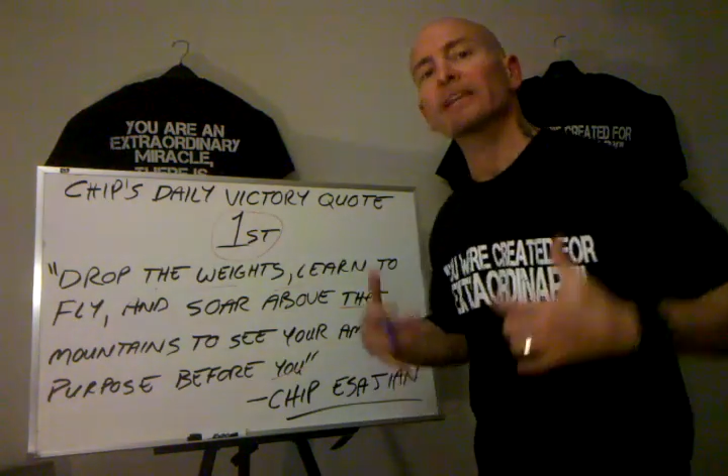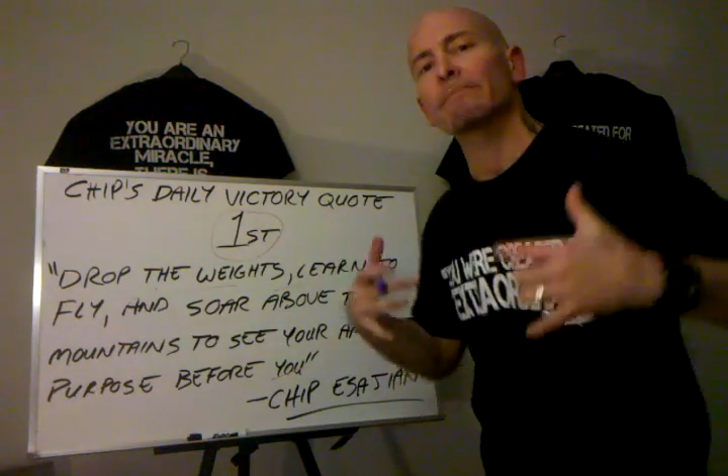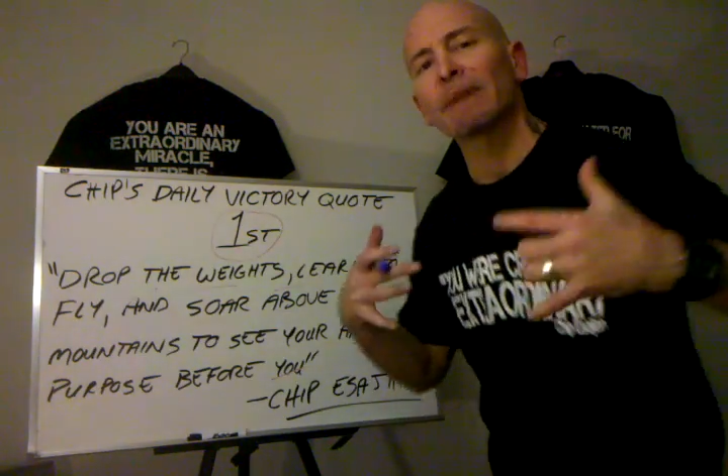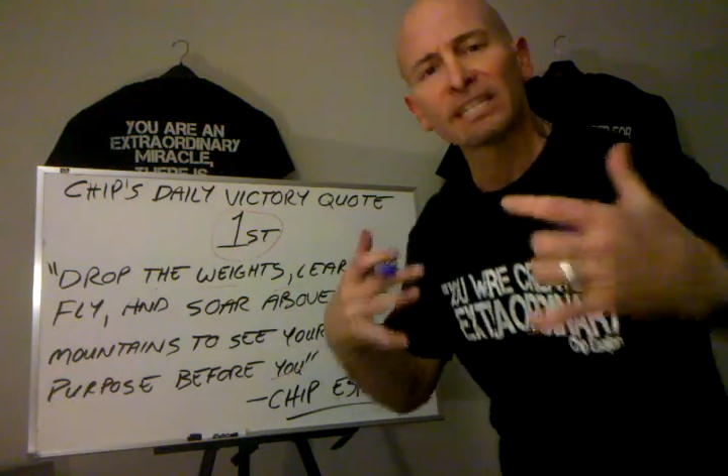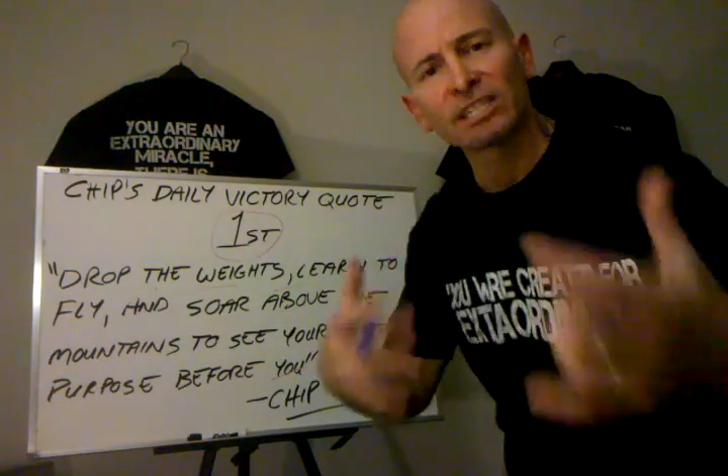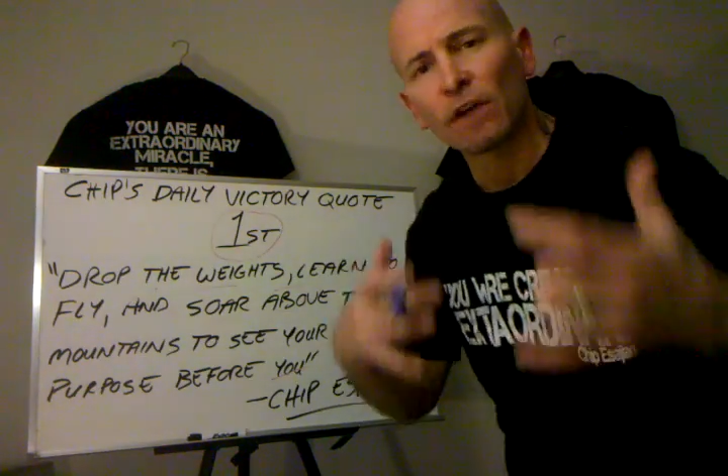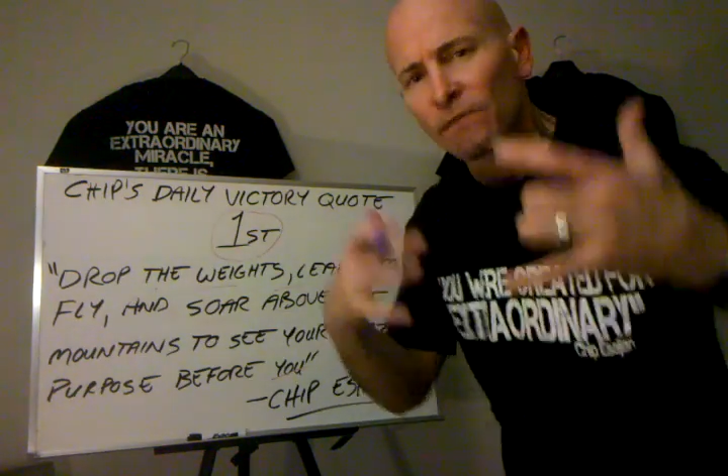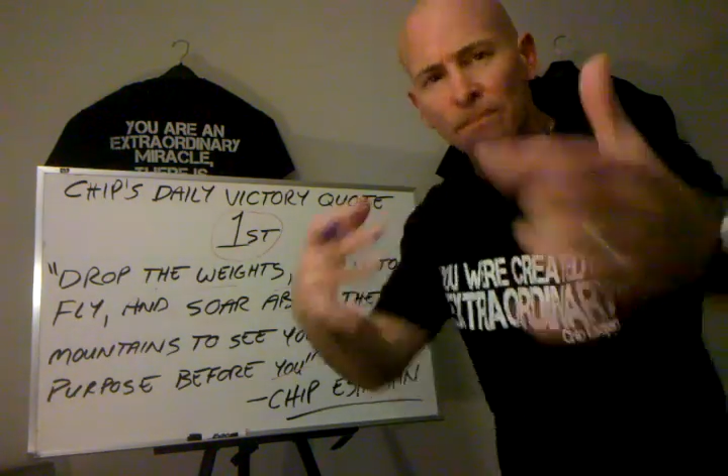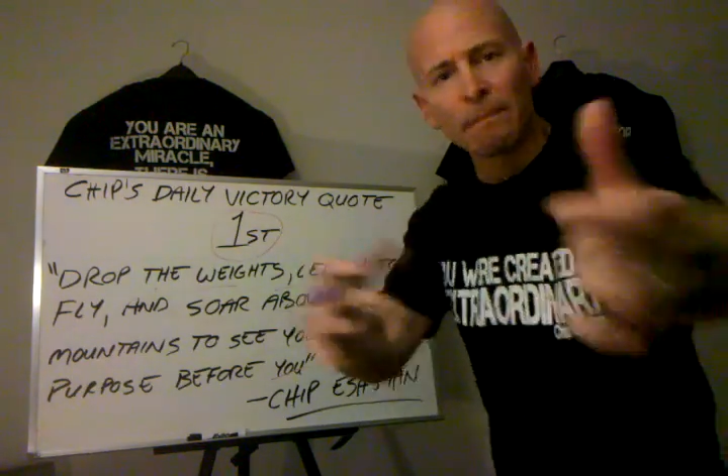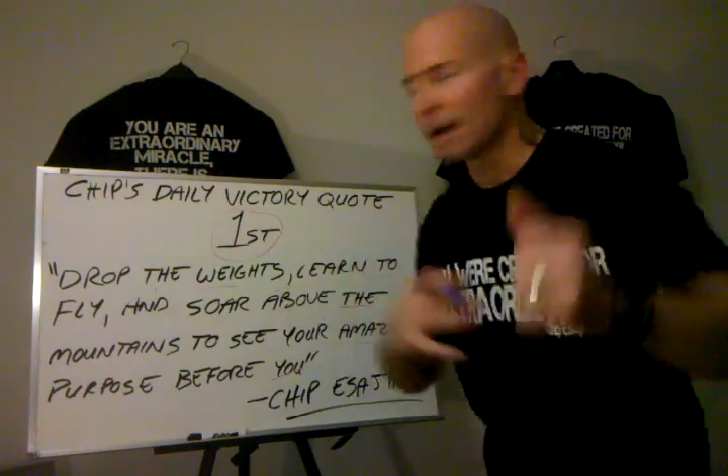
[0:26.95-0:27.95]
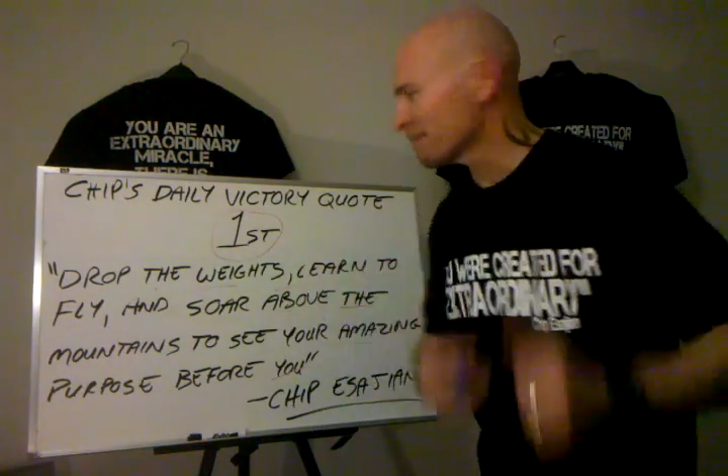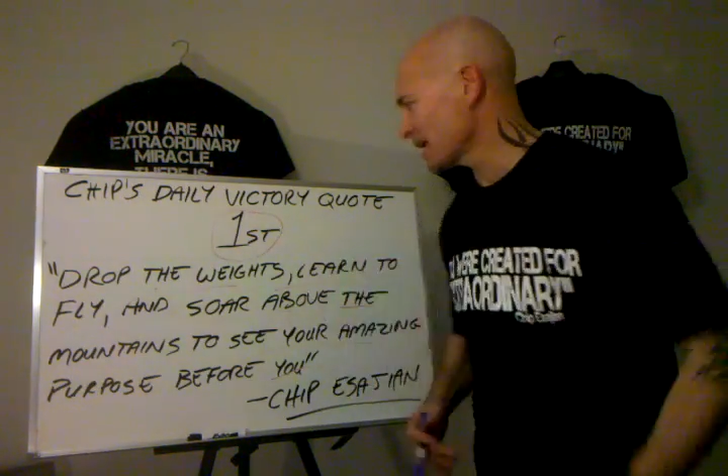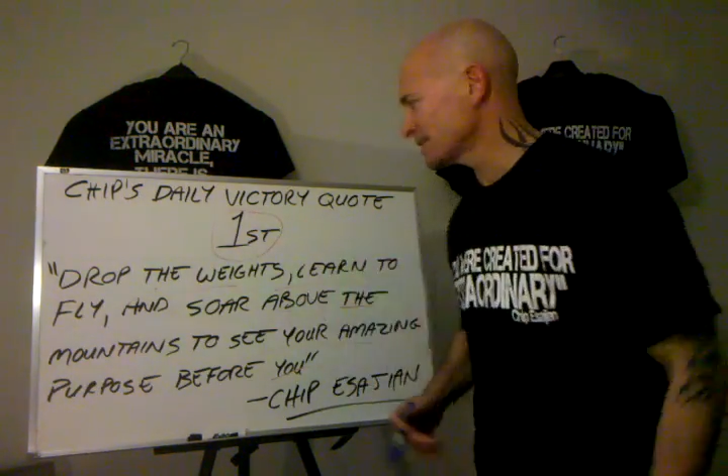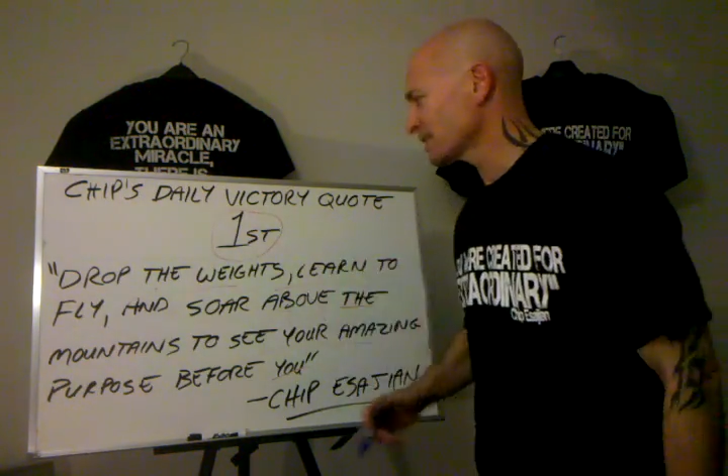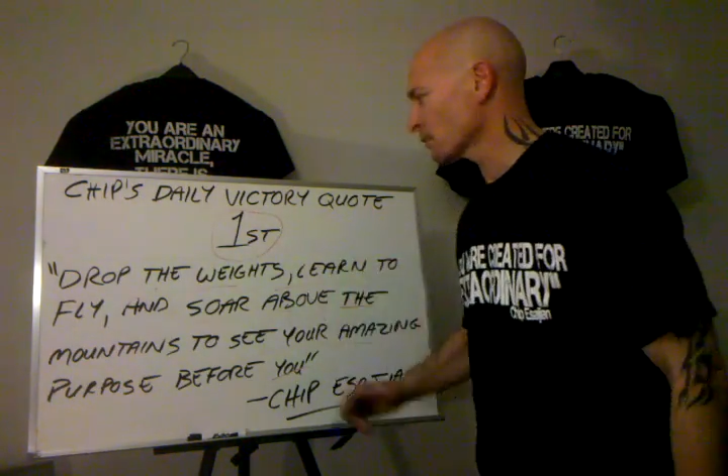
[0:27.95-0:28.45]
getting myself and my
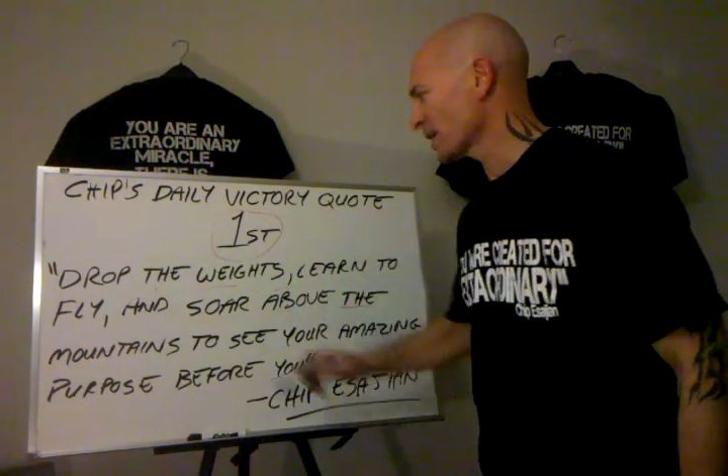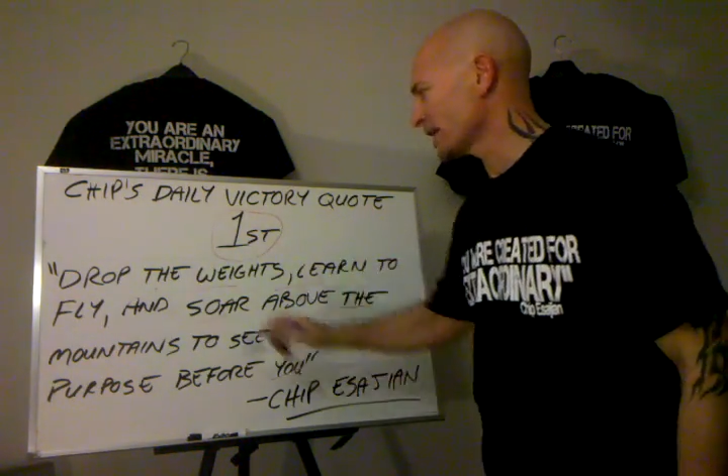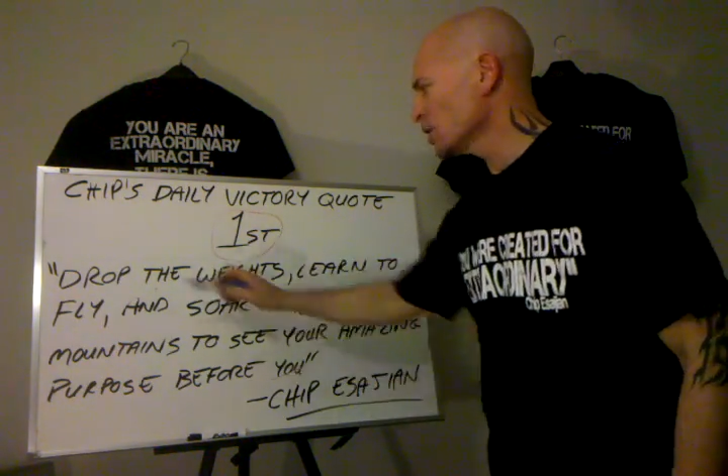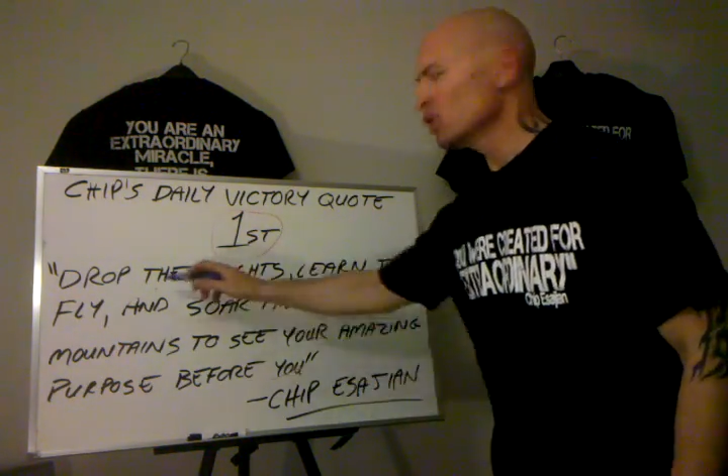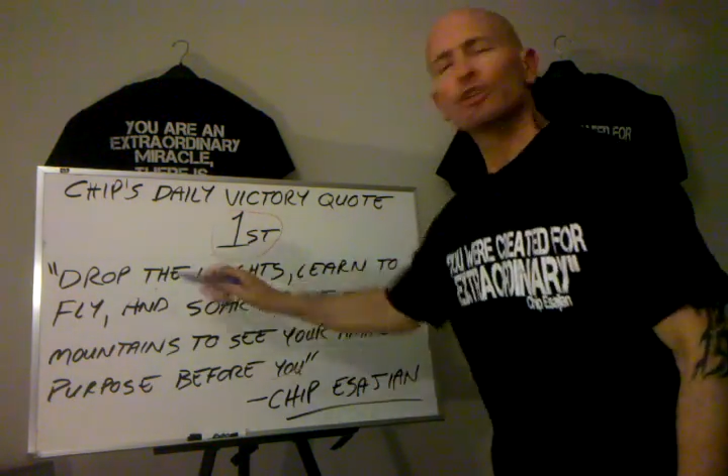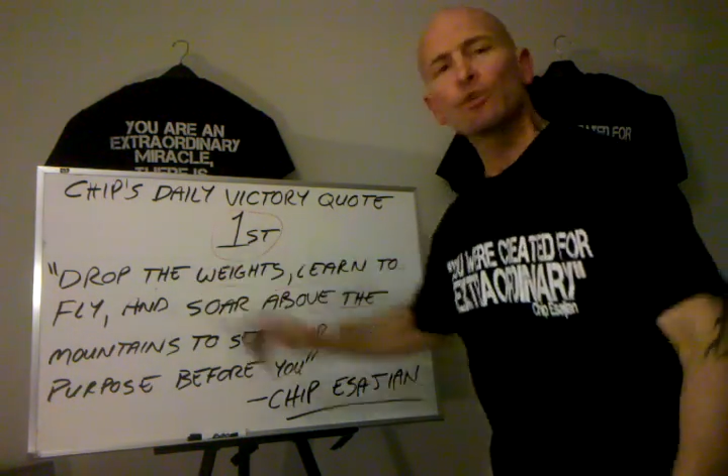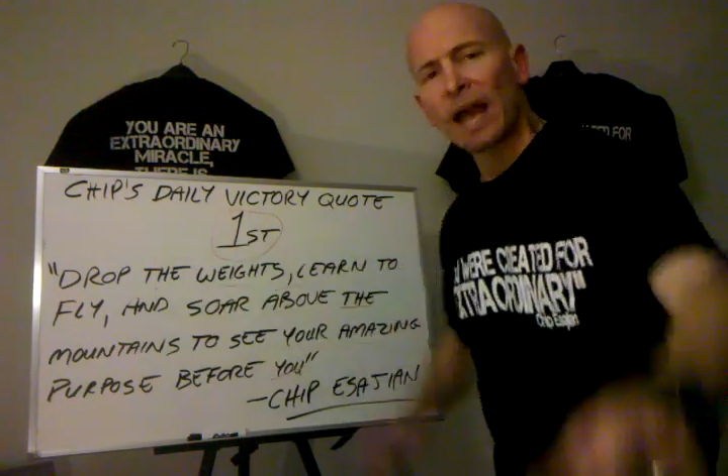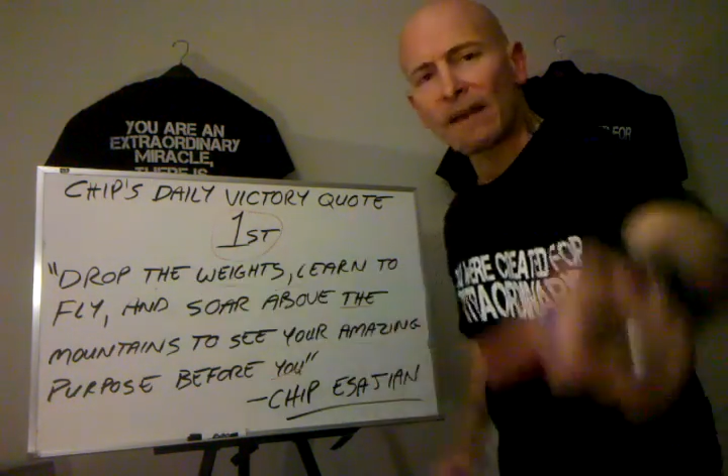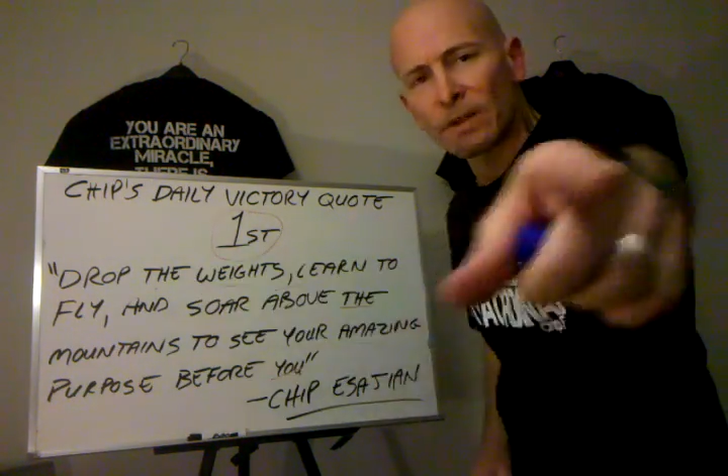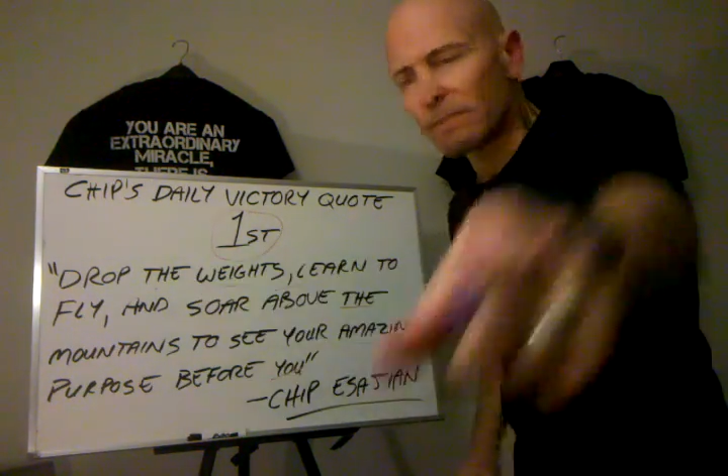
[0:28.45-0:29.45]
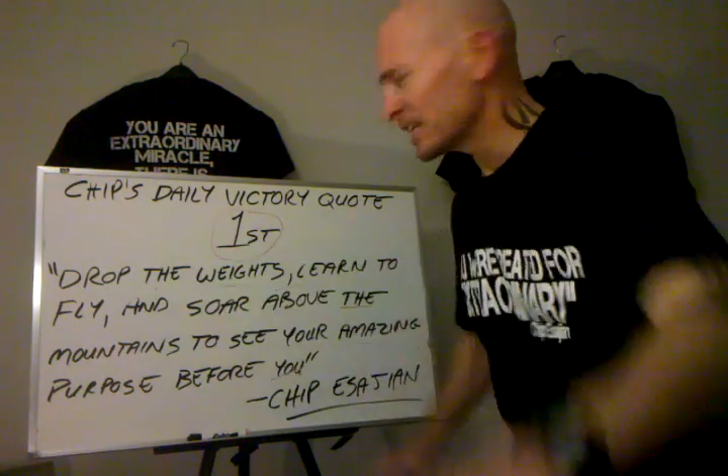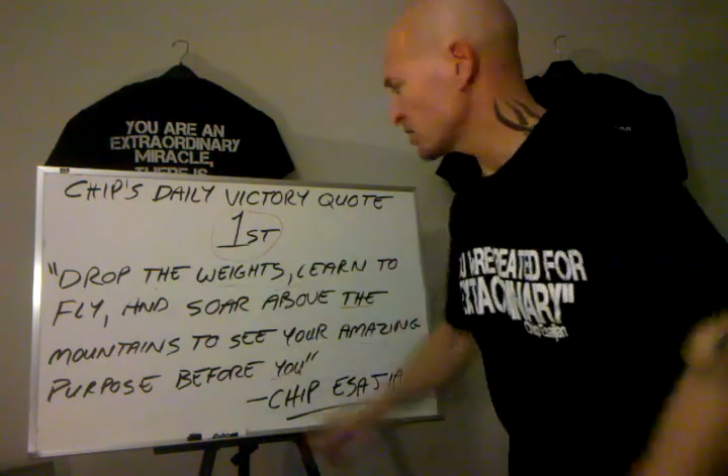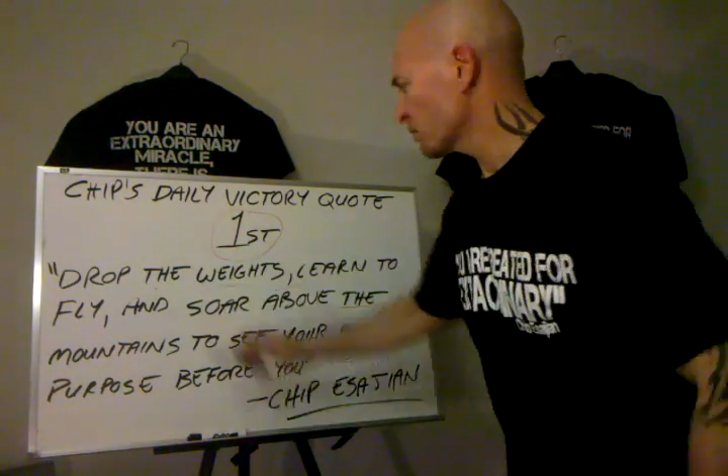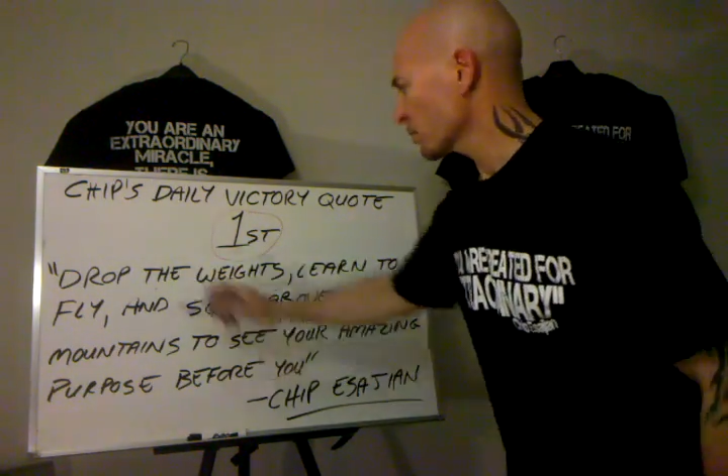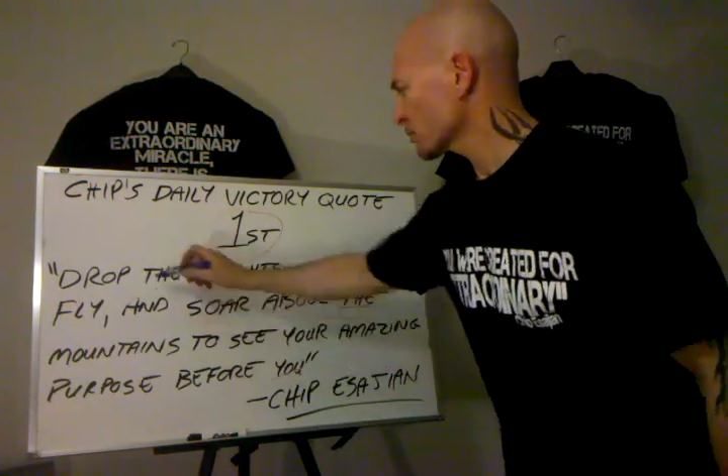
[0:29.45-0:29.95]
mindset ready. You have an
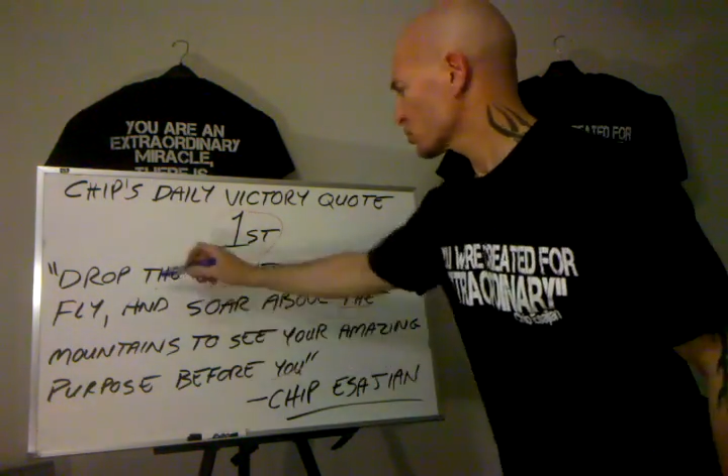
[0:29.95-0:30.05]
amazing purpose,